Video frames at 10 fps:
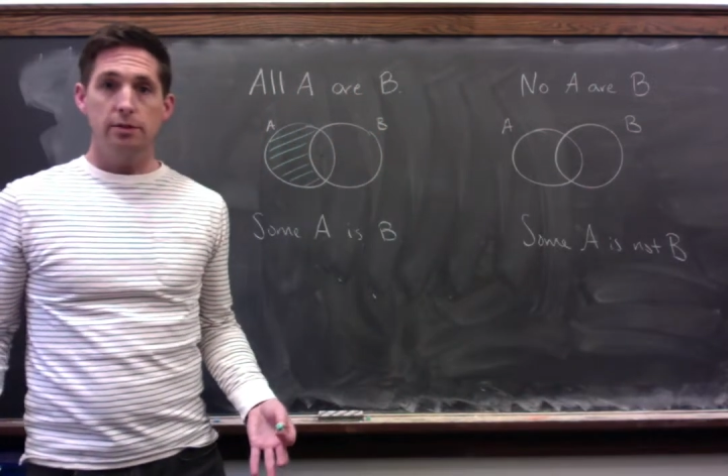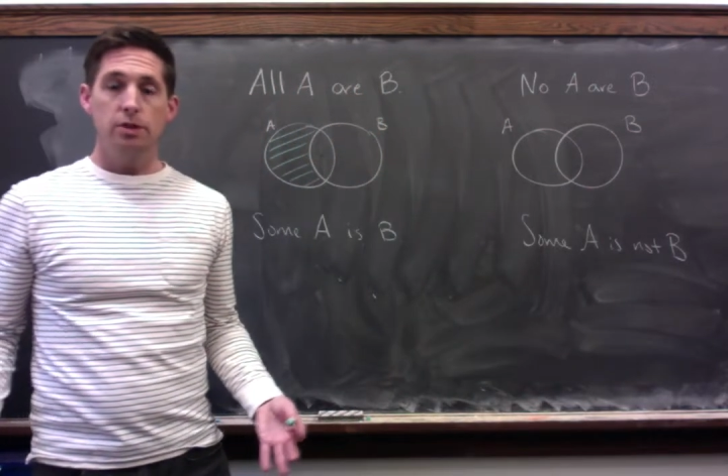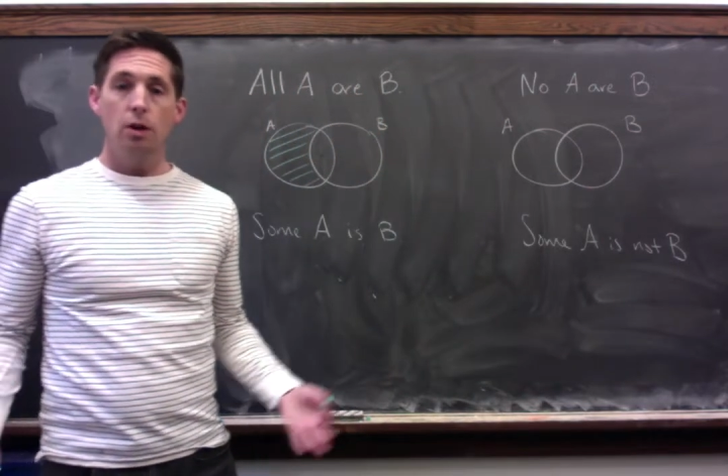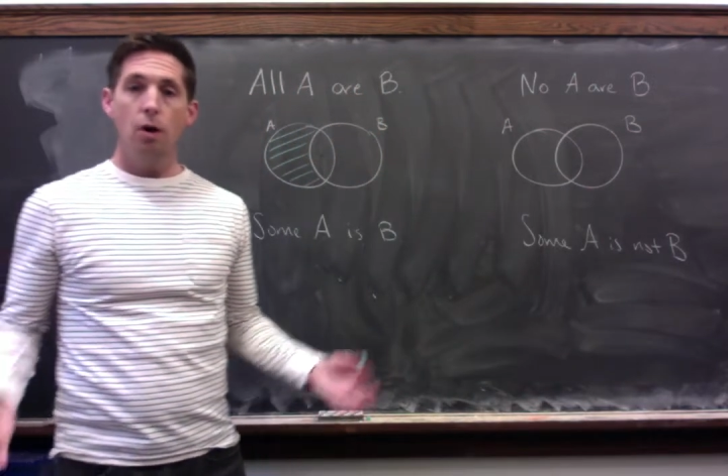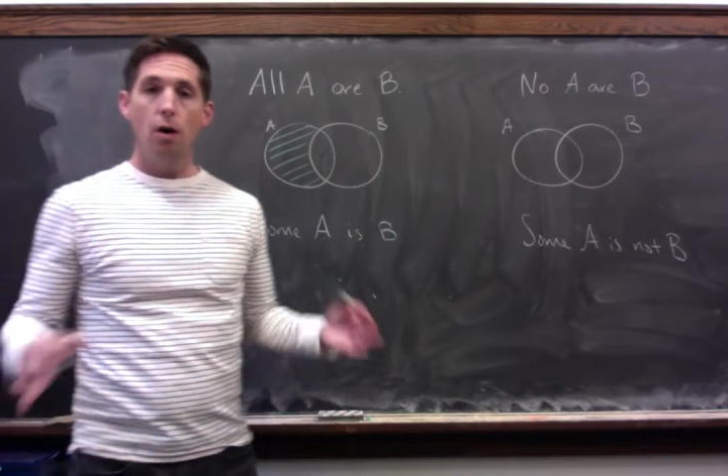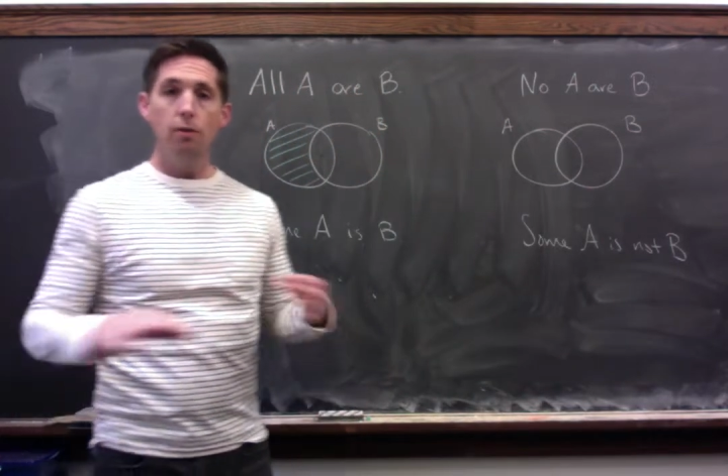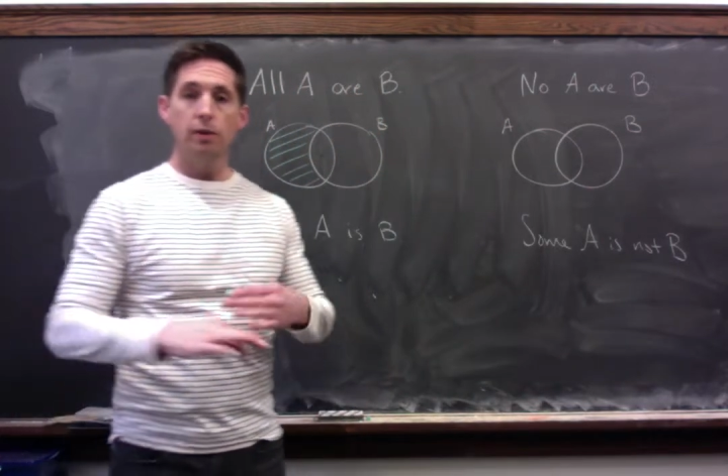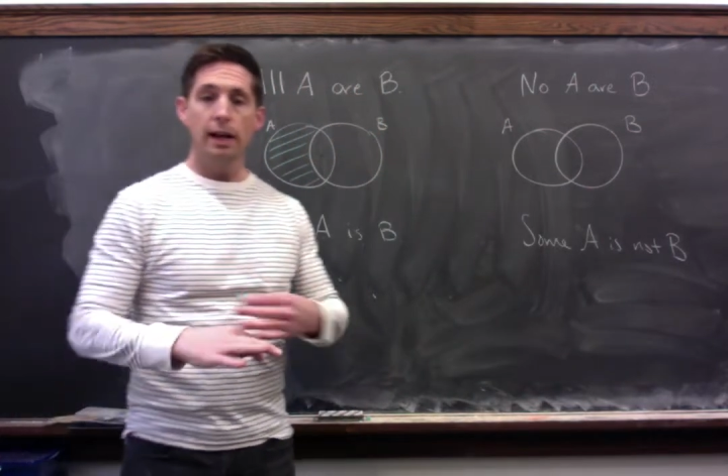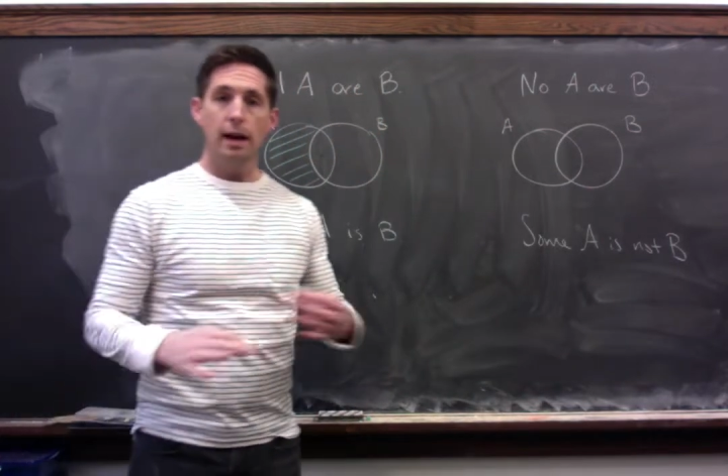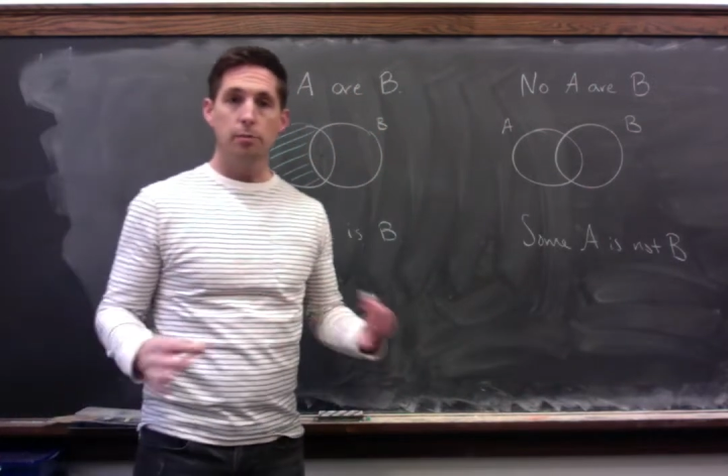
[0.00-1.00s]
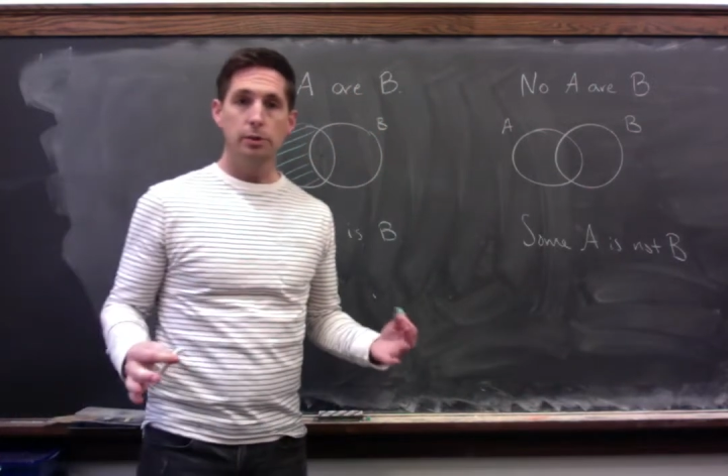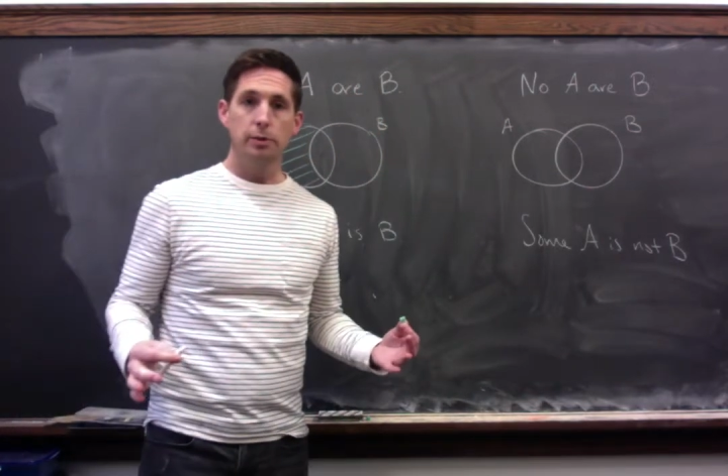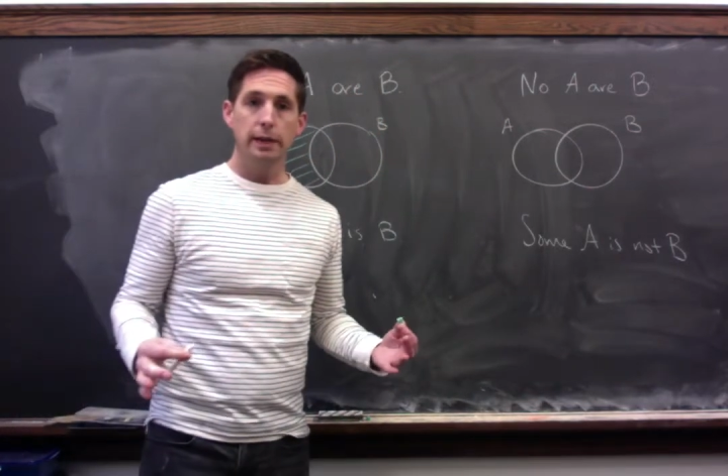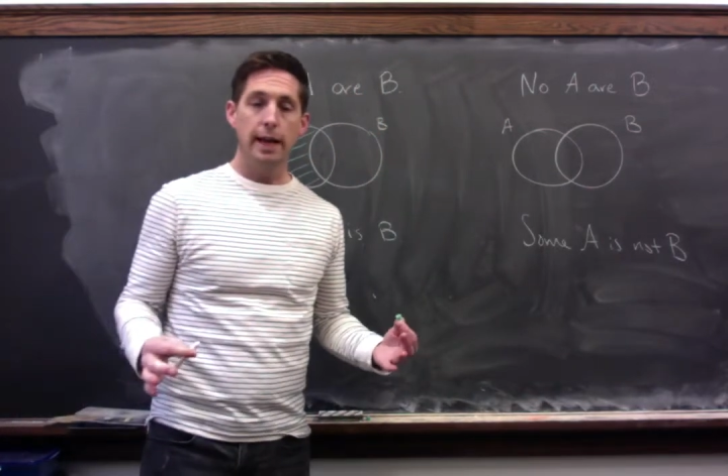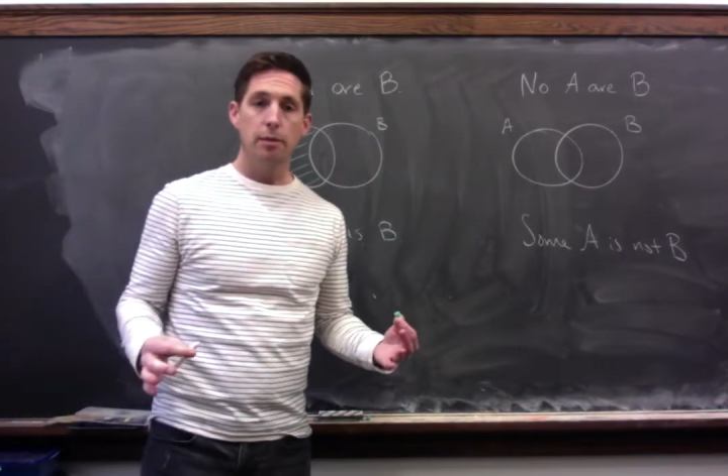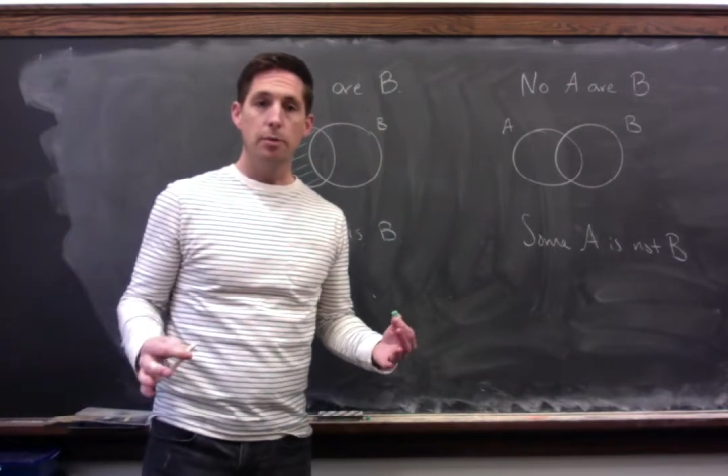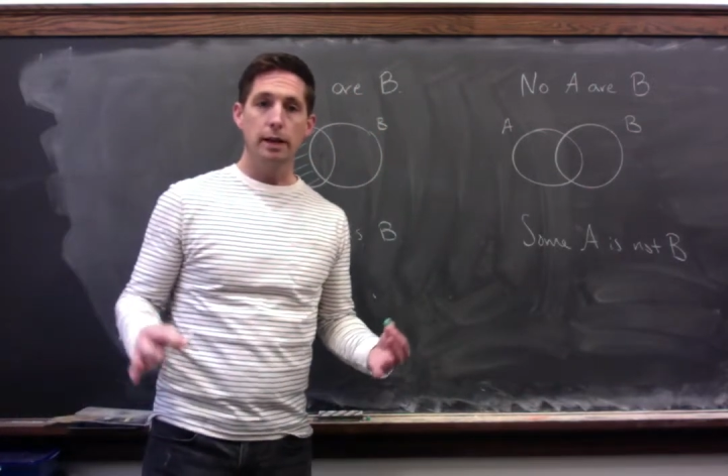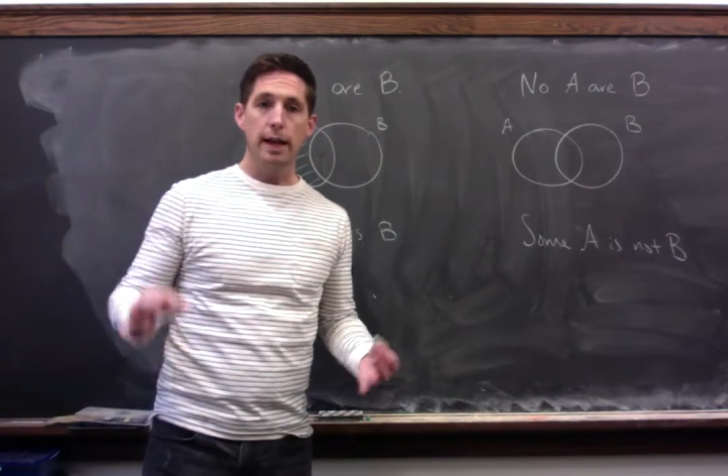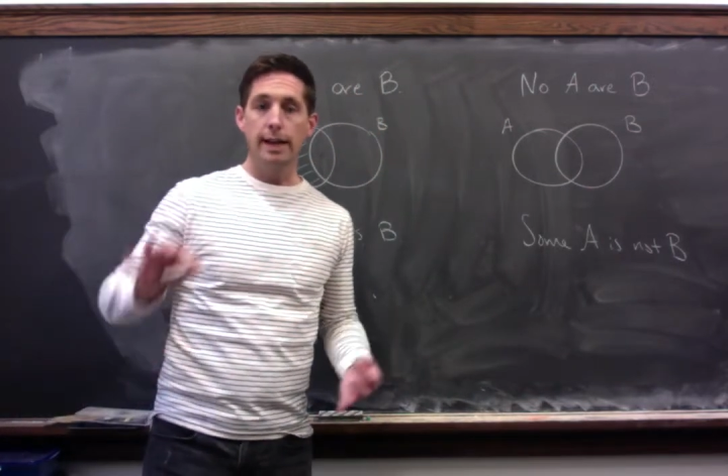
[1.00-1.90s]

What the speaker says: there's no overlap between A and B.